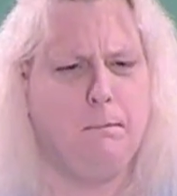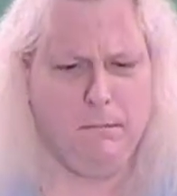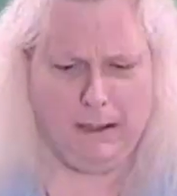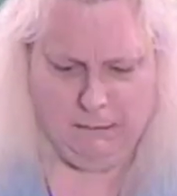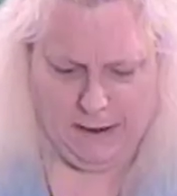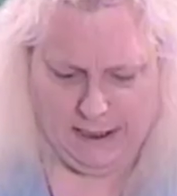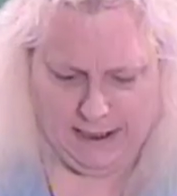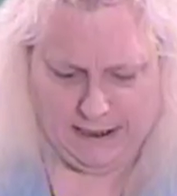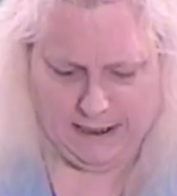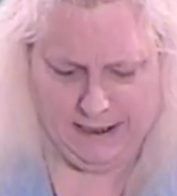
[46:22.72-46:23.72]
By the
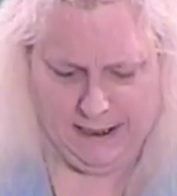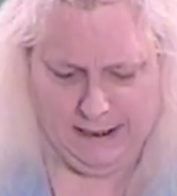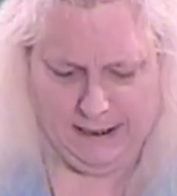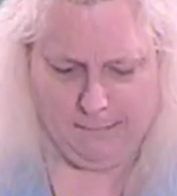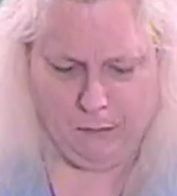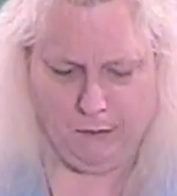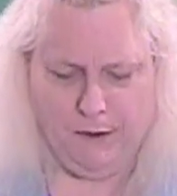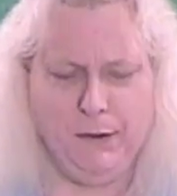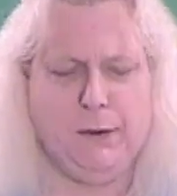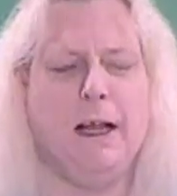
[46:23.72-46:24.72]
way, I see that both
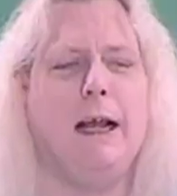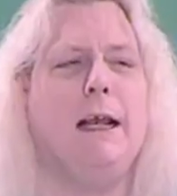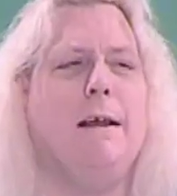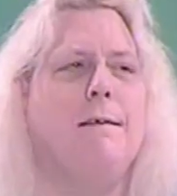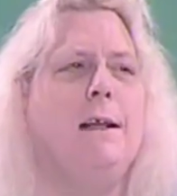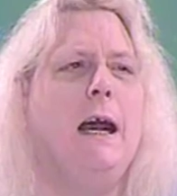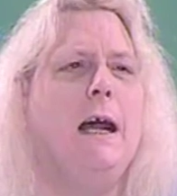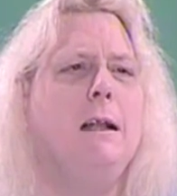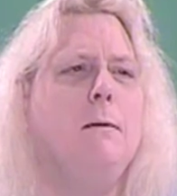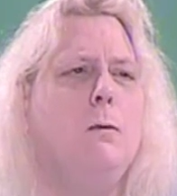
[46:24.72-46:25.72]
you and I have
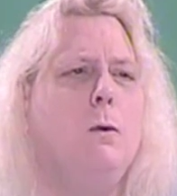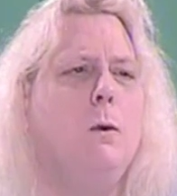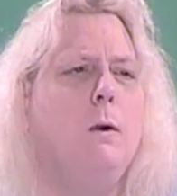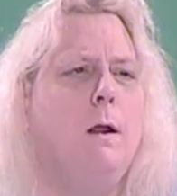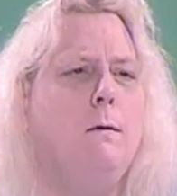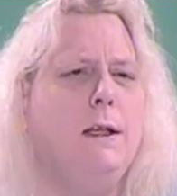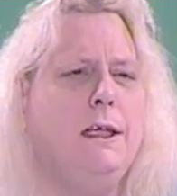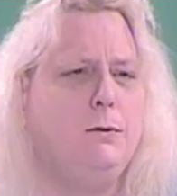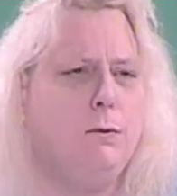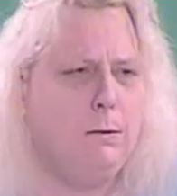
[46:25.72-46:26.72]
got more, at
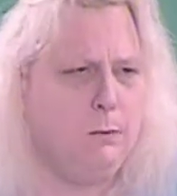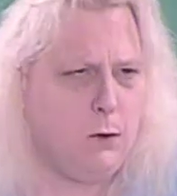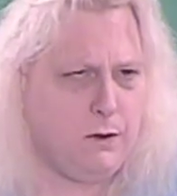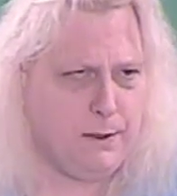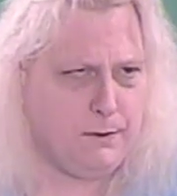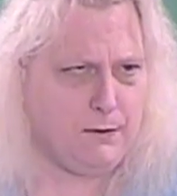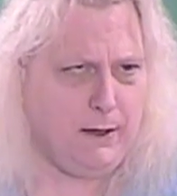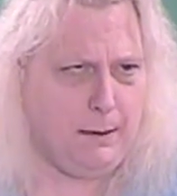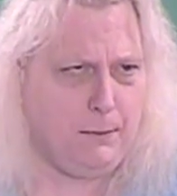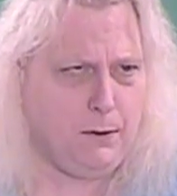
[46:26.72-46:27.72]
least one more
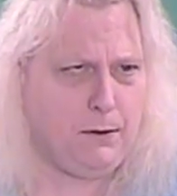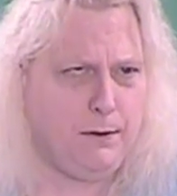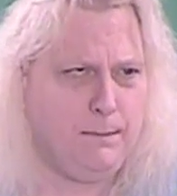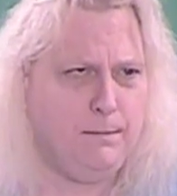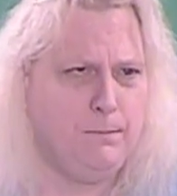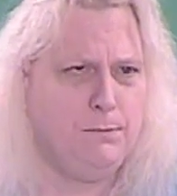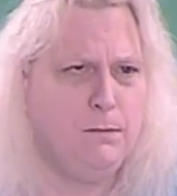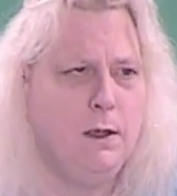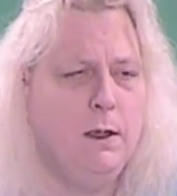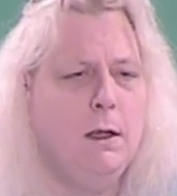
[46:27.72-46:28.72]
subscriber.
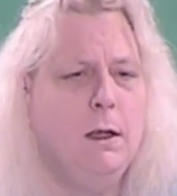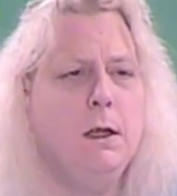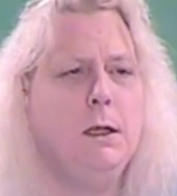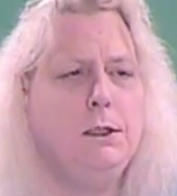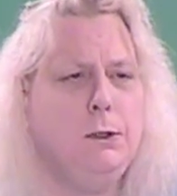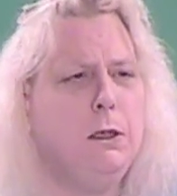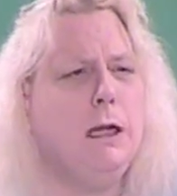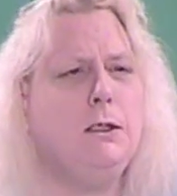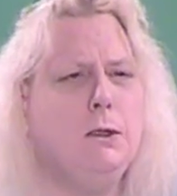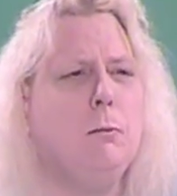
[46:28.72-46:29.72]
You
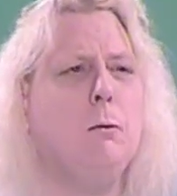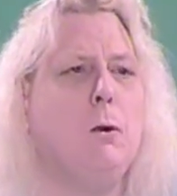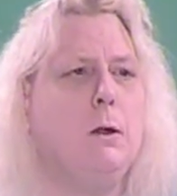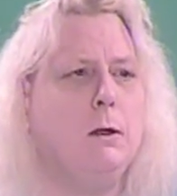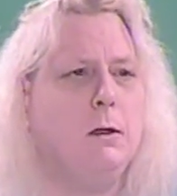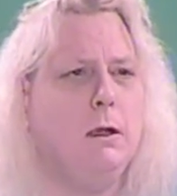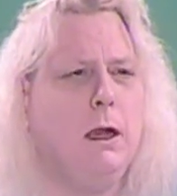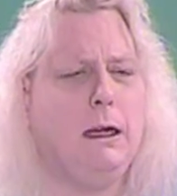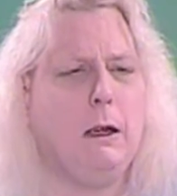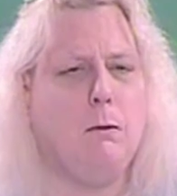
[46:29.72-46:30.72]
got two more.
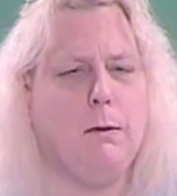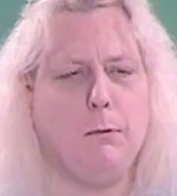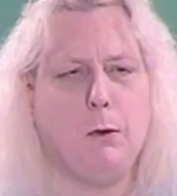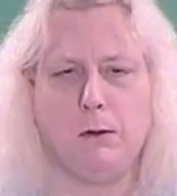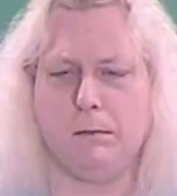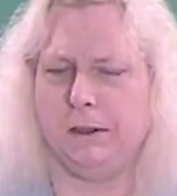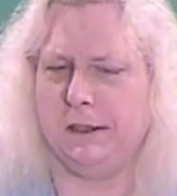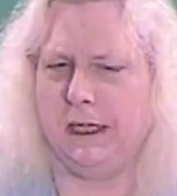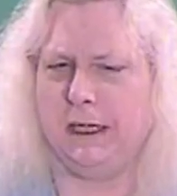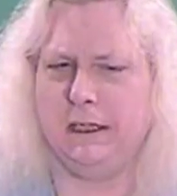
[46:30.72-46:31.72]
I got one more.
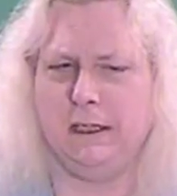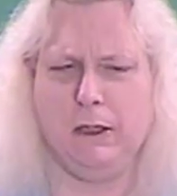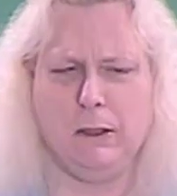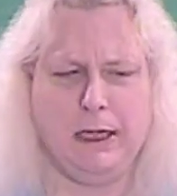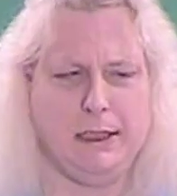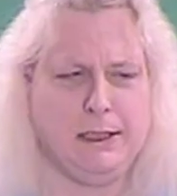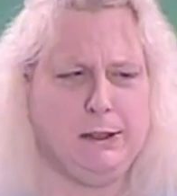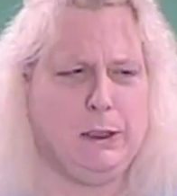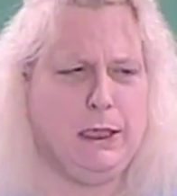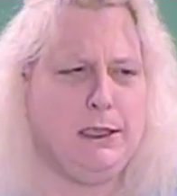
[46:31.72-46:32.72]
Okay, so
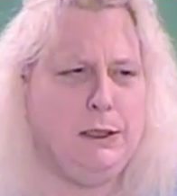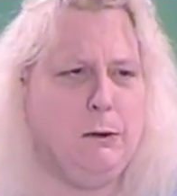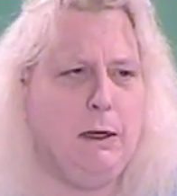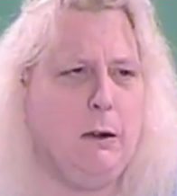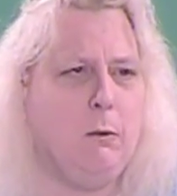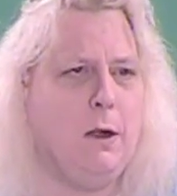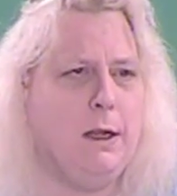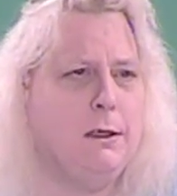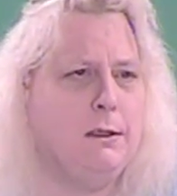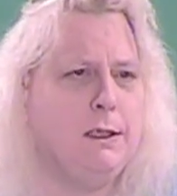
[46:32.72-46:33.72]
you got two, I got
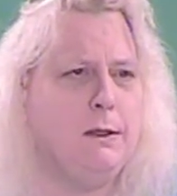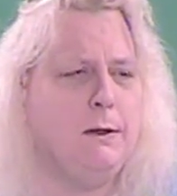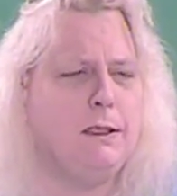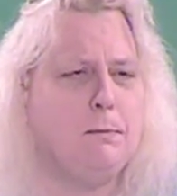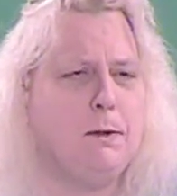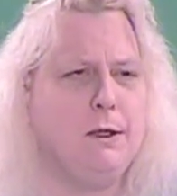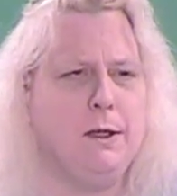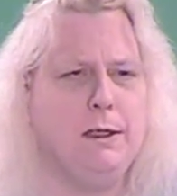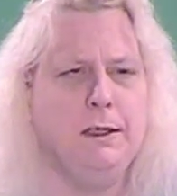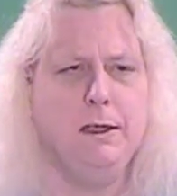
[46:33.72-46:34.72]
one, so that's pretty
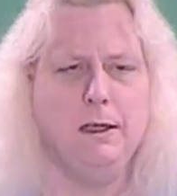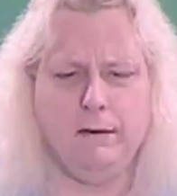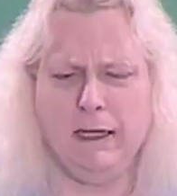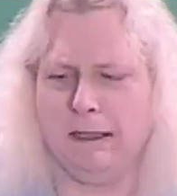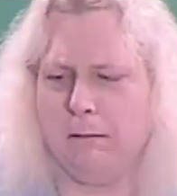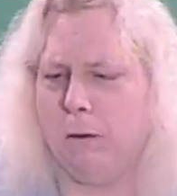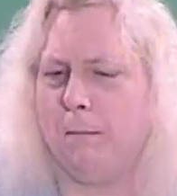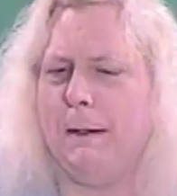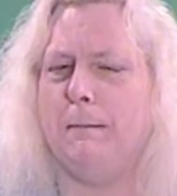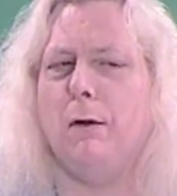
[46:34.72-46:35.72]
good. We gotta get more
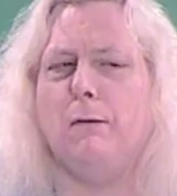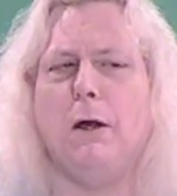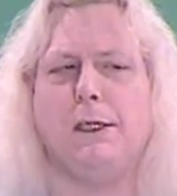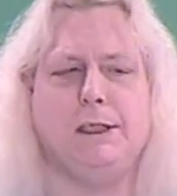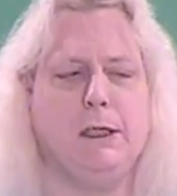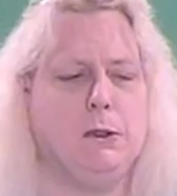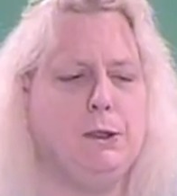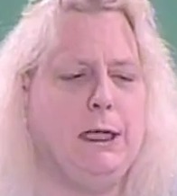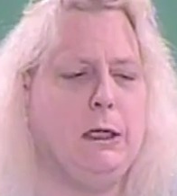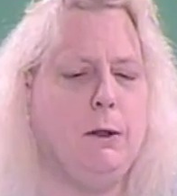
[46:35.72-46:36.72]
people watching our
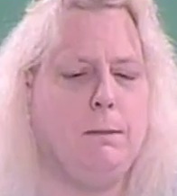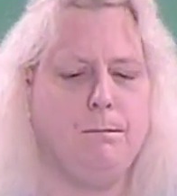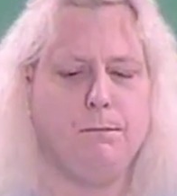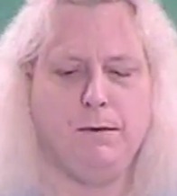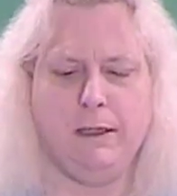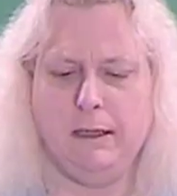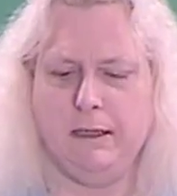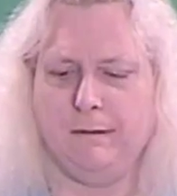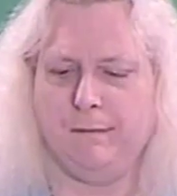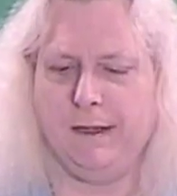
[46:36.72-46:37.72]
channel.
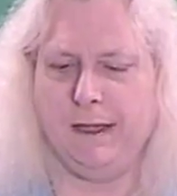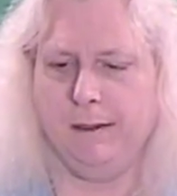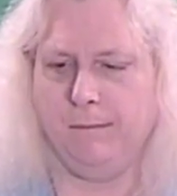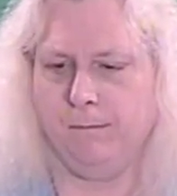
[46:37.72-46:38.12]
Definitely.